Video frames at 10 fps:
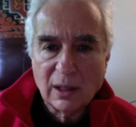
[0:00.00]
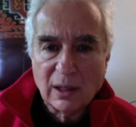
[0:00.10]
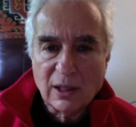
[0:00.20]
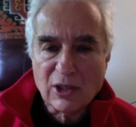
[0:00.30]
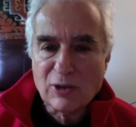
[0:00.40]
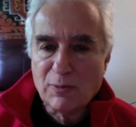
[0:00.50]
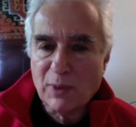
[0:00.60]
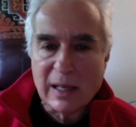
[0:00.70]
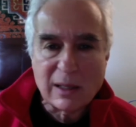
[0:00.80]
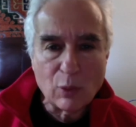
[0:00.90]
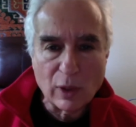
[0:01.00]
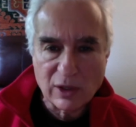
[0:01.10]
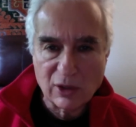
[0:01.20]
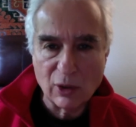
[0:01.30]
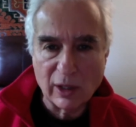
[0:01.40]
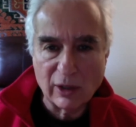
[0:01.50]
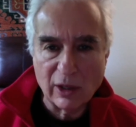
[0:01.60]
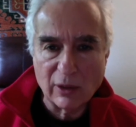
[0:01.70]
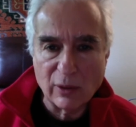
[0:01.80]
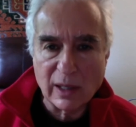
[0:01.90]
Despite what's going
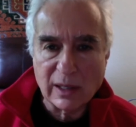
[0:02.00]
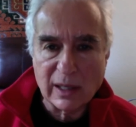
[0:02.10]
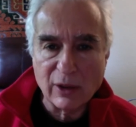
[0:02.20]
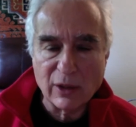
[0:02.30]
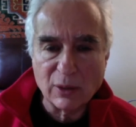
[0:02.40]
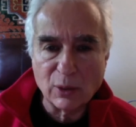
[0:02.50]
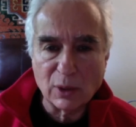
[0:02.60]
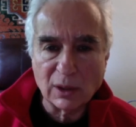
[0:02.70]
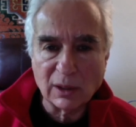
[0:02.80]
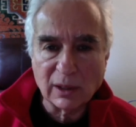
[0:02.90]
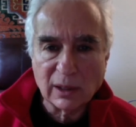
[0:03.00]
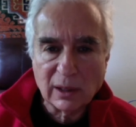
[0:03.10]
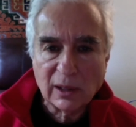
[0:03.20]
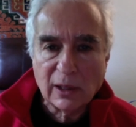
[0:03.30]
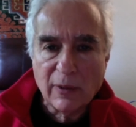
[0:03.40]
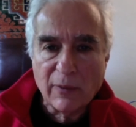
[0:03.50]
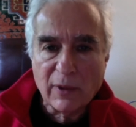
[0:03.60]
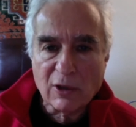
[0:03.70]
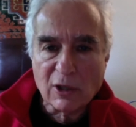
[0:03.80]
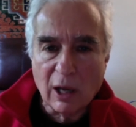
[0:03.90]
on right now in the world,
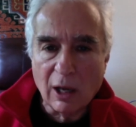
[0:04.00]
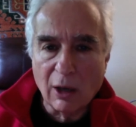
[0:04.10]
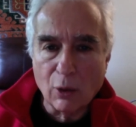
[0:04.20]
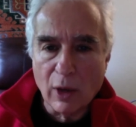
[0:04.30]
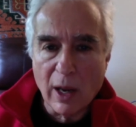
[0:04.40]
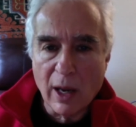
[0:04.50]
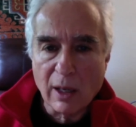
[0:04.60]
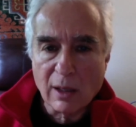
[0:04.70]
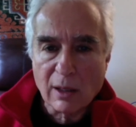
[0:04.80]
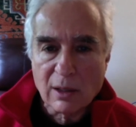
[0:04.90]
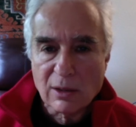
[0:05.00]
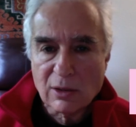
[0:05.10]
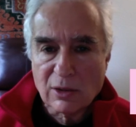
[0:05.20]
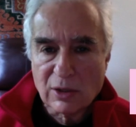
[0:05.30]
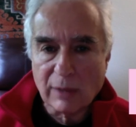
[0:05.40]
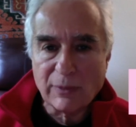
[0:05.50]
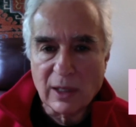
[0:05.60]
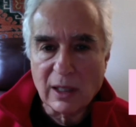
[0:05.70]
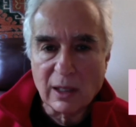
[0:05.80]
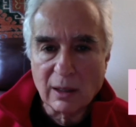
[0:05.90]
there's always
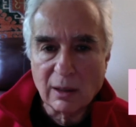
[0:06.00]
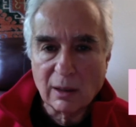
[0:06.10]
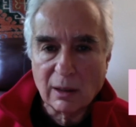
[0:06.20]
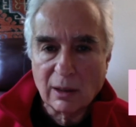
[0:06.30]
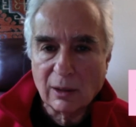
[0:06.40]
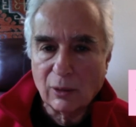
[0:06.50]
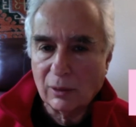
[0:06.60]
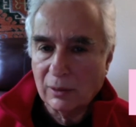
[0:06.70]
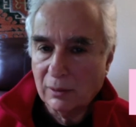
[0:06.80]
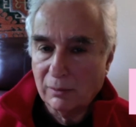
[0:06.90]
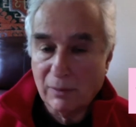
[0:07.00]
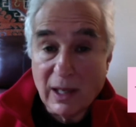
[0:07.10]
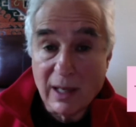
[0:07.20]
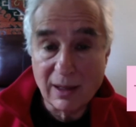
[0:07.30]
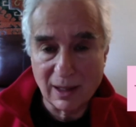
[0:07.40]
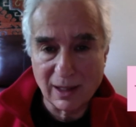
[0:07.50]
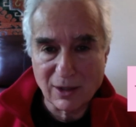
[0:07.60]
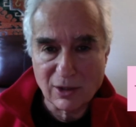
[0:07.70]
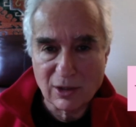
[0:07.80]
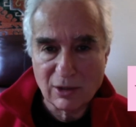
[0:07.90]
something, many
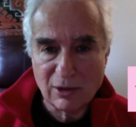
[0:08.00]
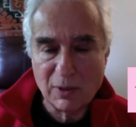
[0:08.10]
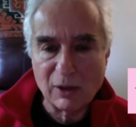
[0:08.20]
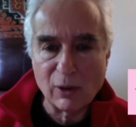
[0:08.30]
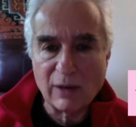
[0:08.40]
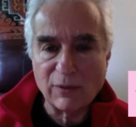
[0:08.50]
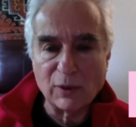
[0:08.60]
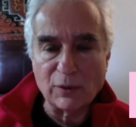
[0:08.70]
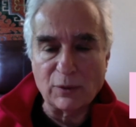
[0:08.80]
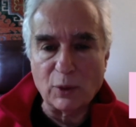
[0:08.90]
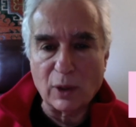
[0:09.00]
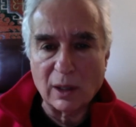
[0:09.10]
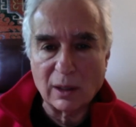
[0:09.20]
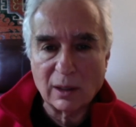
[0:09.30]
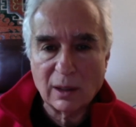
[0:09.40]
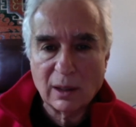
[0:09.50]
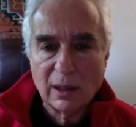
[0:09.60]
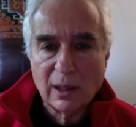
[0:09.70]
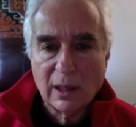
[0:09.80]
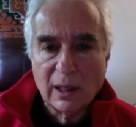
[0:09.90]
things to be grateful for.
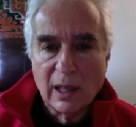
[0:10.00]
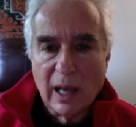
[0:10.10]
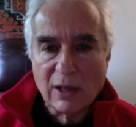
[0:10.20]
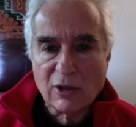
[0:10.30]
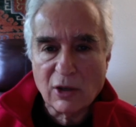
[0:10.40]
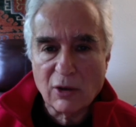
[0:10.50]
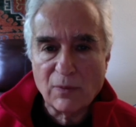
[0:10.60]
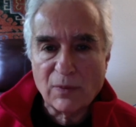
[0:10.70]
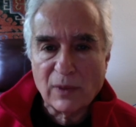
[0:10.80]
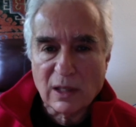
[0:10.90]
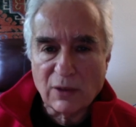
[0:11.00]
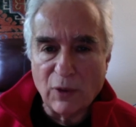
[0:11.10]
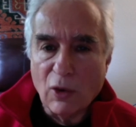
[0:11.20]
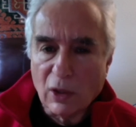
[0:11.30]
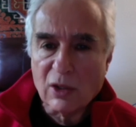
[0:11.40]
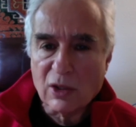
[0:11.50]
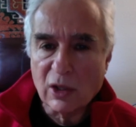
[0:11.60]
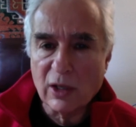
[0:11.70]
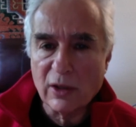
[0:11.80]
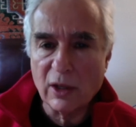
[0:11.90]
And so let's focus
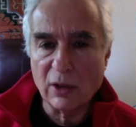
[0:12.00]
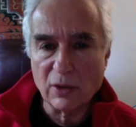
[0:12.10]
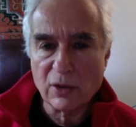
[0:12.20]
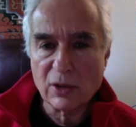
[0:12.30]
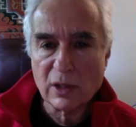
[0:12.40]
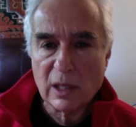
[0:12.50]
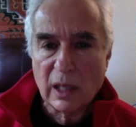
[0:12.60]
on those.